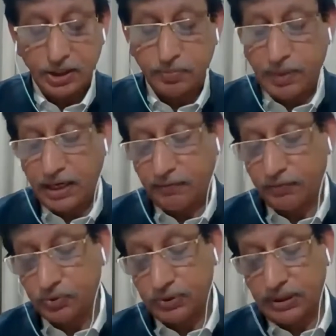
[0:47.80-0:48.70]
a
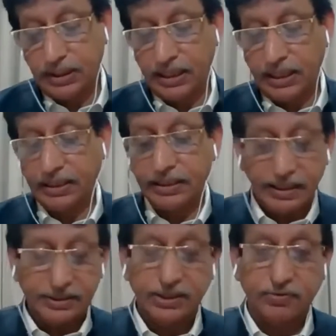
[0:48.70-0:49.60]
smartphone, and
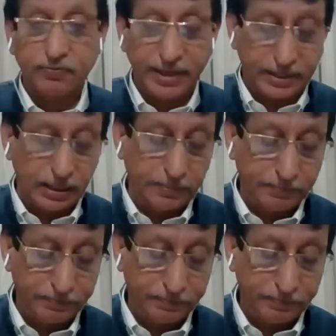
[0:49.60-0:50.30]
intelligence vehicle.